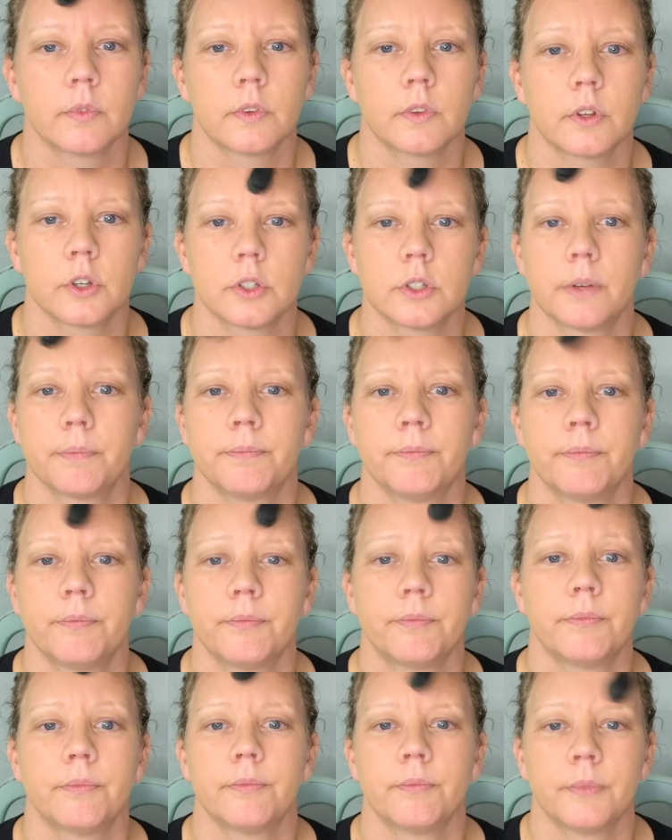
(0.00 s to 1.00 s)
Good job.
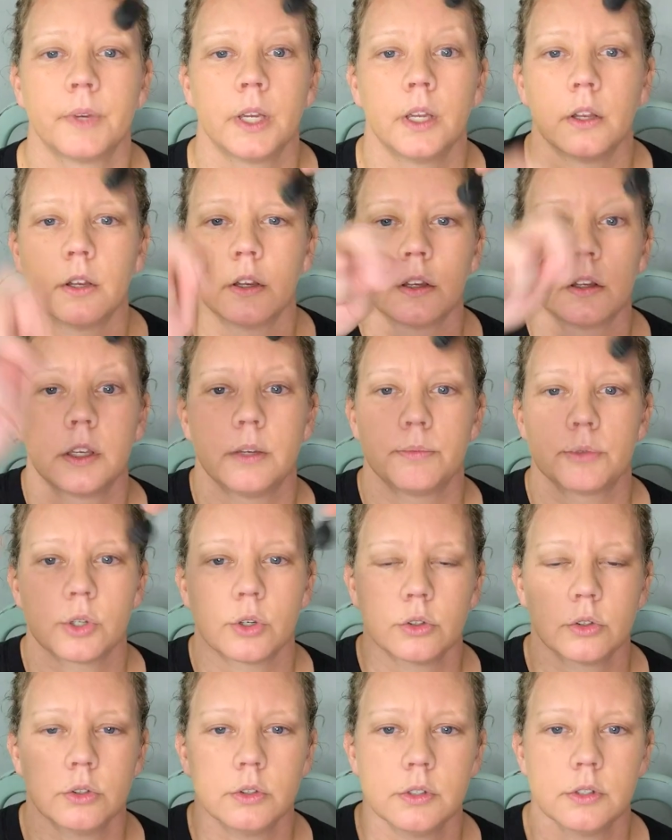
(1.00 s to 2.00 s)
Keep
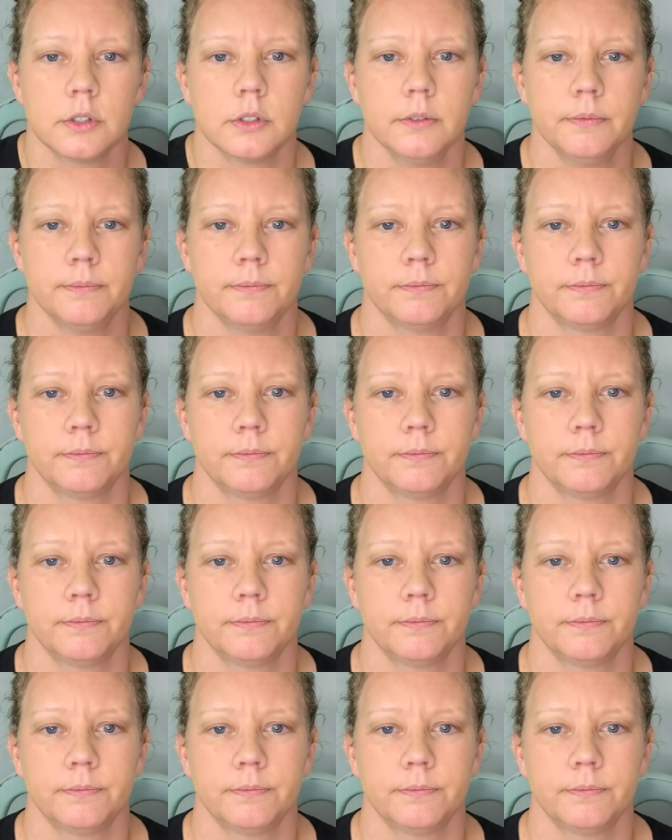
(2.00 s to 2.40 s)
circles. Yep.